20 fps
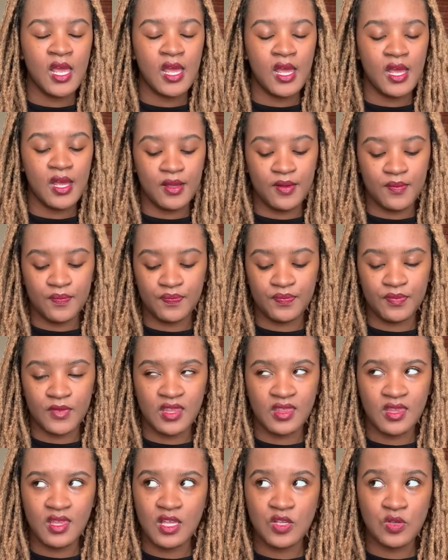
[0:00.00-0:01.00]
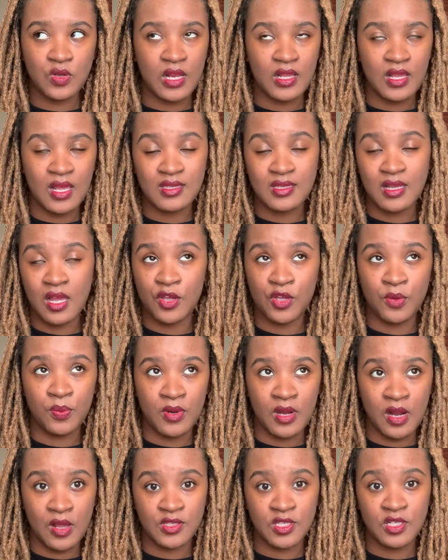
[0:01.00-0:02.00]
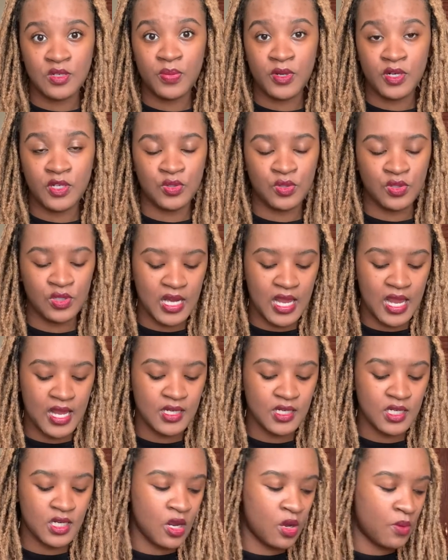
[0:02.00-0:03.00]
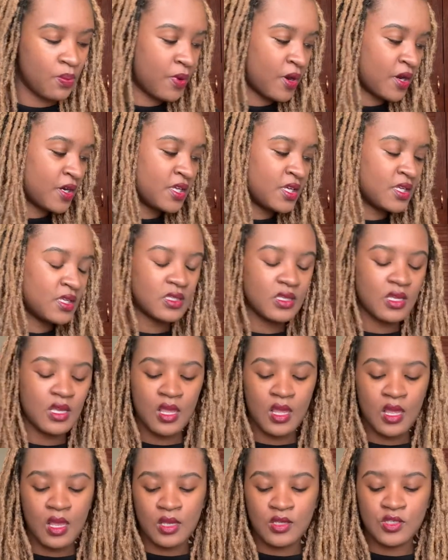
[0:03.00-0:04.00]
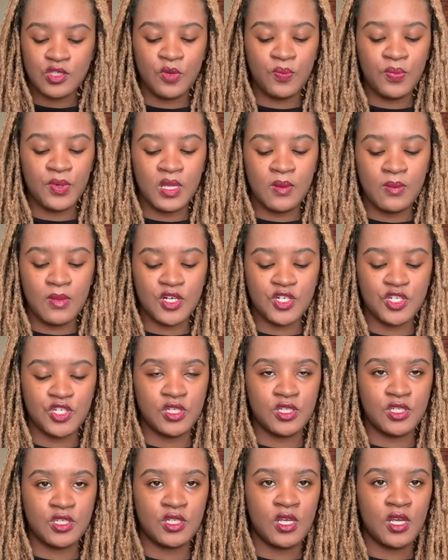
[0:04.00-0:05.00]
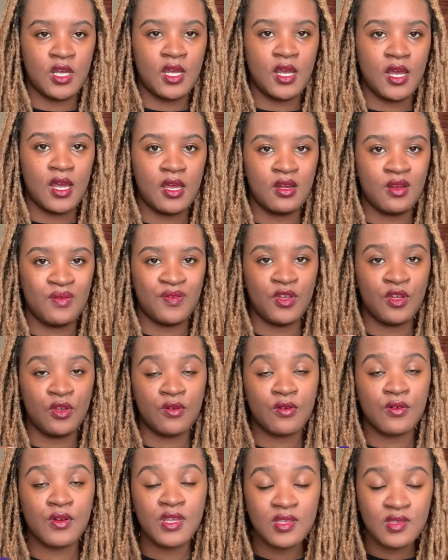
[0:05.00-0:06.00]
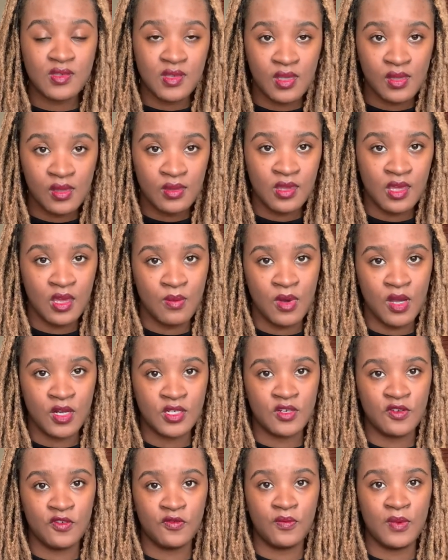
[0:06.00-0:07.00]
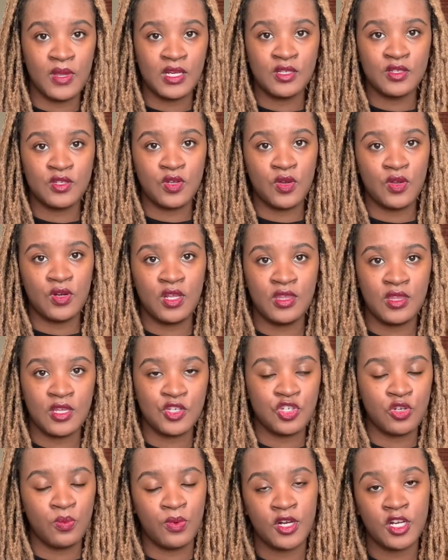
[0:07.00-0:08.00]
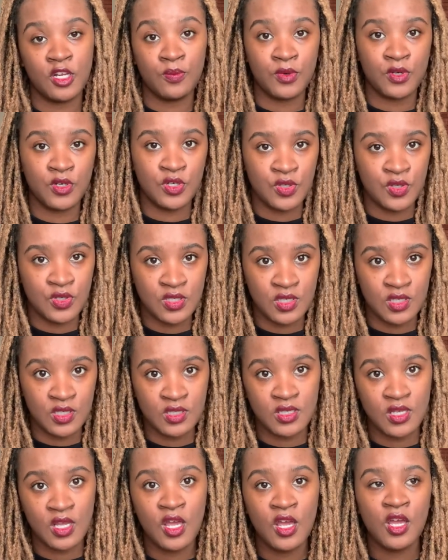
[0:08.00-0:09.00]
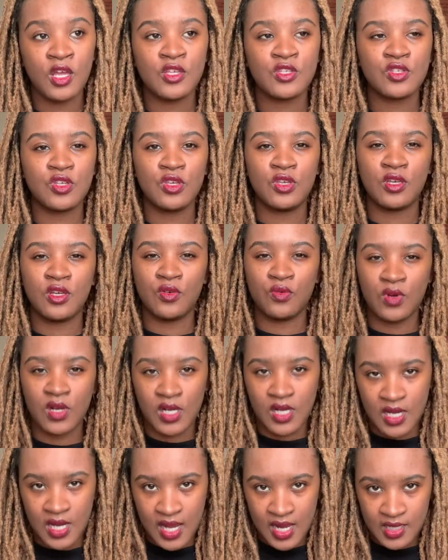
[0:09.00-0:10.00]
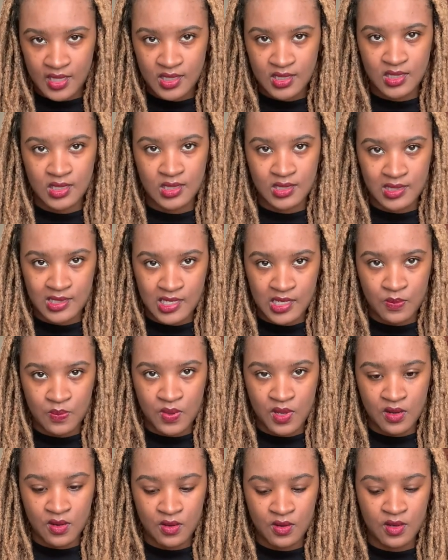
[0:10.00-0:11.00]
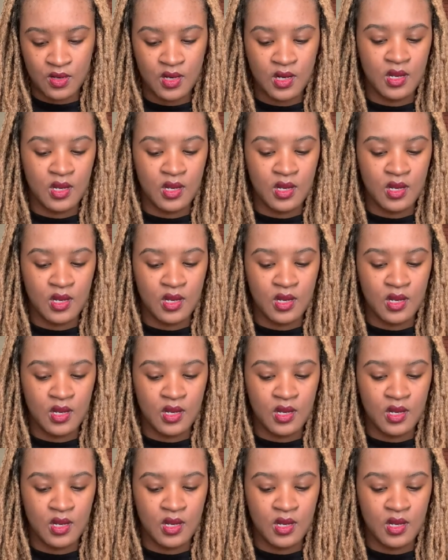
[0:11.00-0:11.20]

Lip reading: I think that's how you pronounce it, pineal gland in our bodies. So pretty much just kind of increasing the amount of melatonin that your body produces so you can relax and sleep better